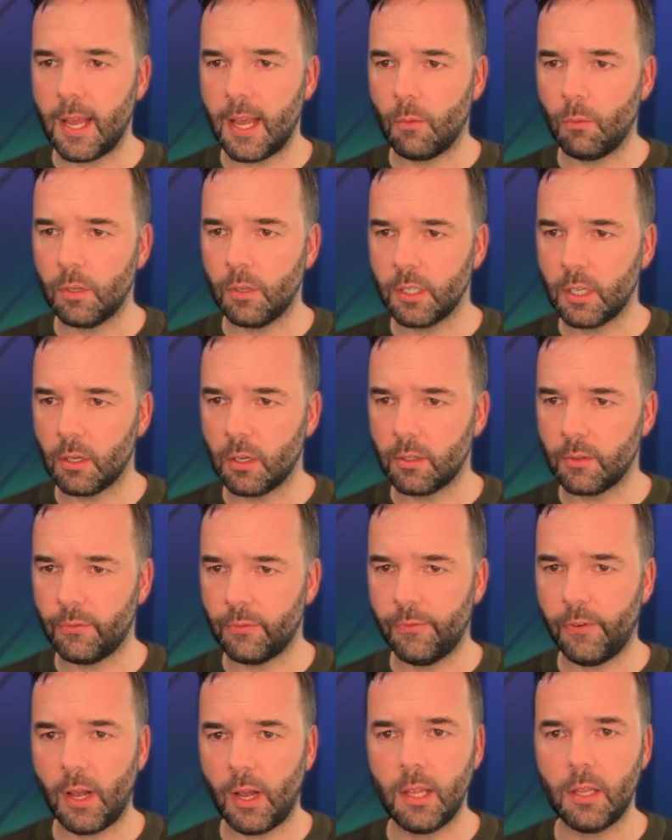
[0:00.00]
I want to go to
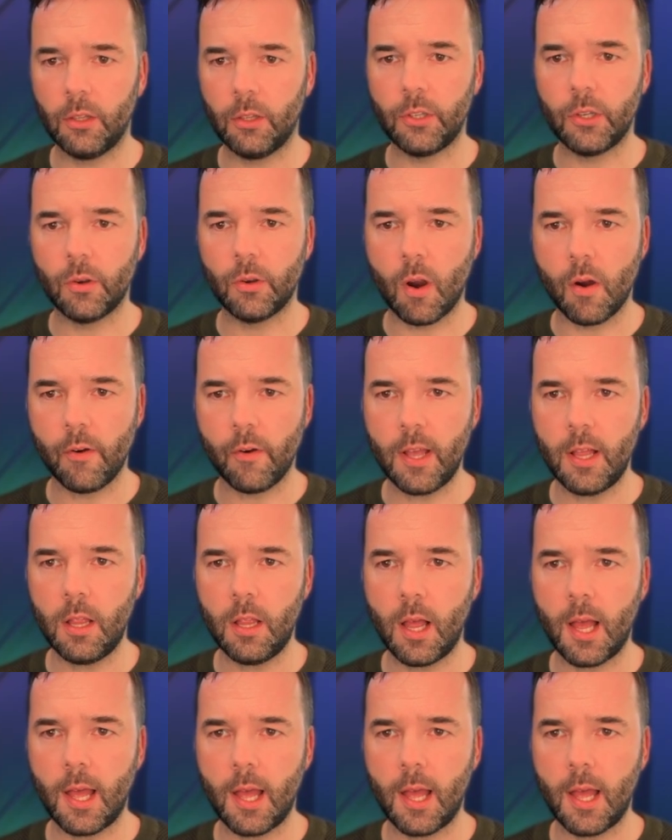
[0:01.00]
file URL,